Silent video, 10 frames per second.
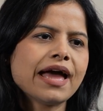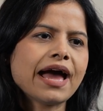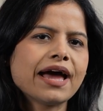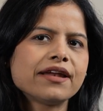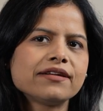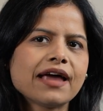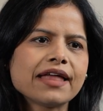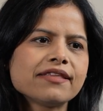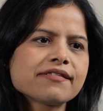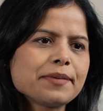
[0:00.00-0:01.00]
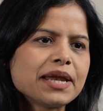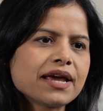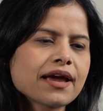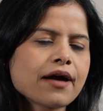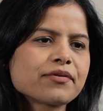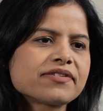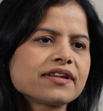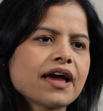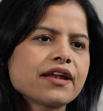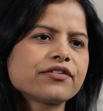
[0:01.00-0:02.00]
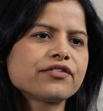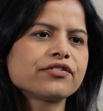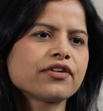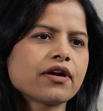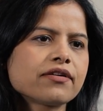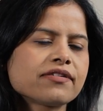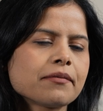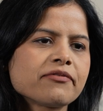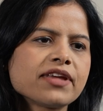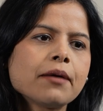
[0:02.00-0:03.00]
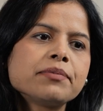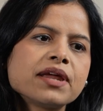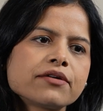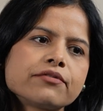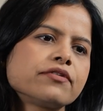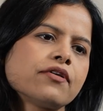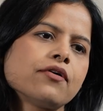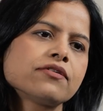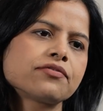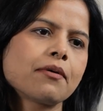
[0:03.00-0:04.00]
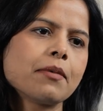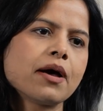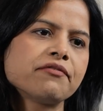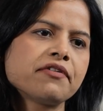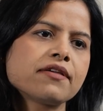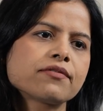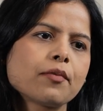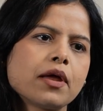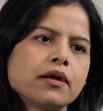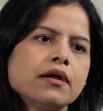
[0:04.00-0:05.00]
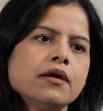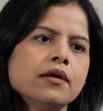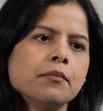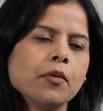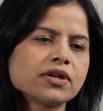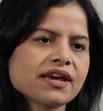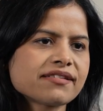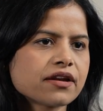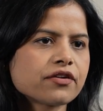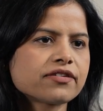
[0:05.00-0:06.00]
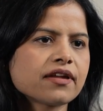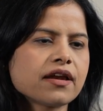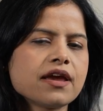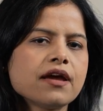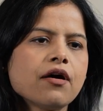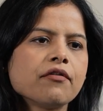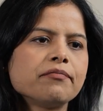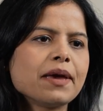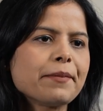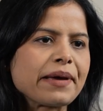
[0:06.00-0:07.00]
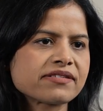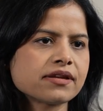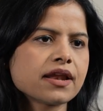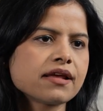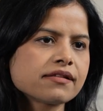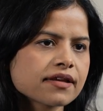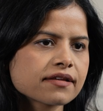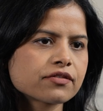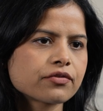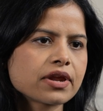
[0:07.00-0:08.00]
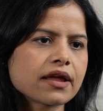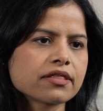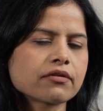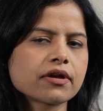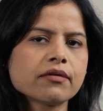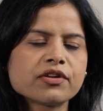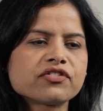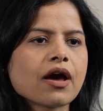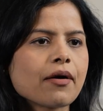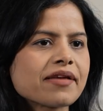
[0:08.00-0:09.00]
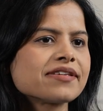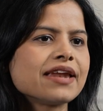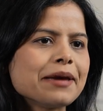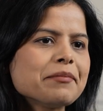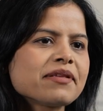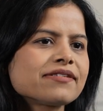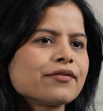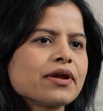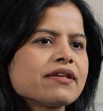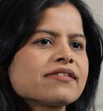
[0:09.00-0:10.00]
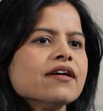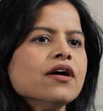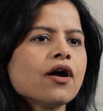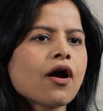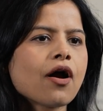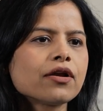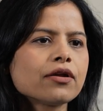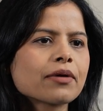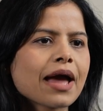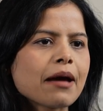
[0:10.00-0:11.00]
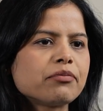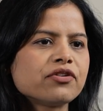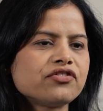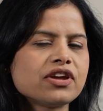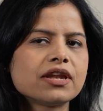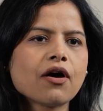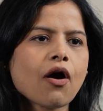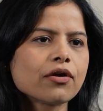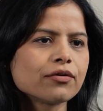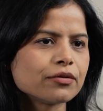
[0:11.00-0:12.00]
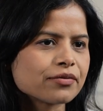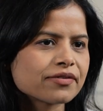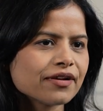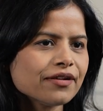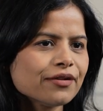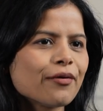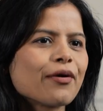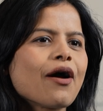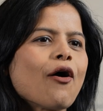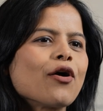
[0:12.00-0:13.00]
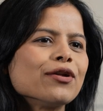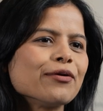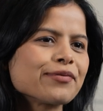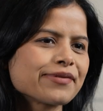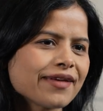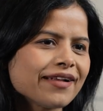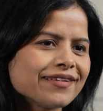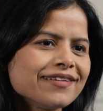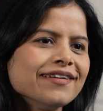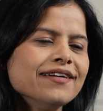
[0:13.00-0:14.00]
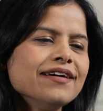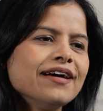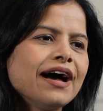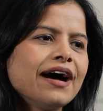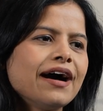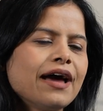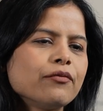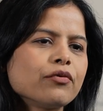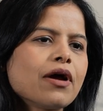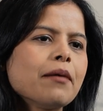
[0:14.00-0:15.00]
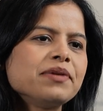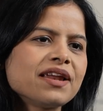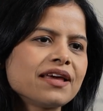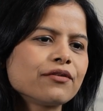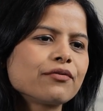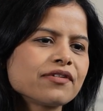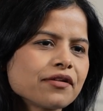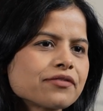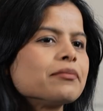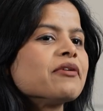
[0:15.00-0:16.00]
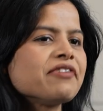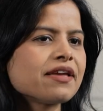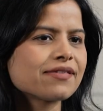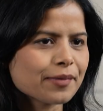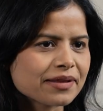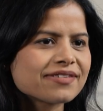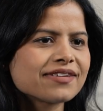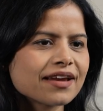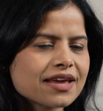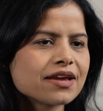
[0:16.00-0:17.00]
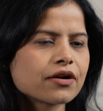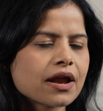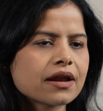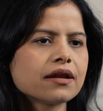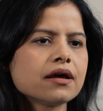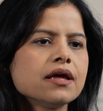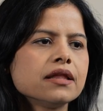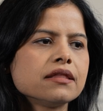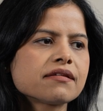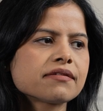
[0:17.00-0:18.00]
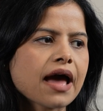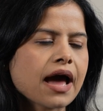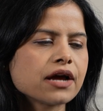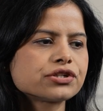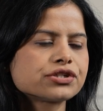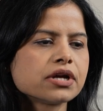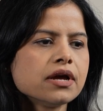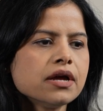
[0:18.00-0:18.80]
And at this meeting, I was delighted to share some of the updated results from a Phase 1 multicenter study of BMS 986393, which now has a name that's known as Arlocabtagene autoleucel, or Arlocel. And we're updating the results from the Phase 1 study here at this ASH.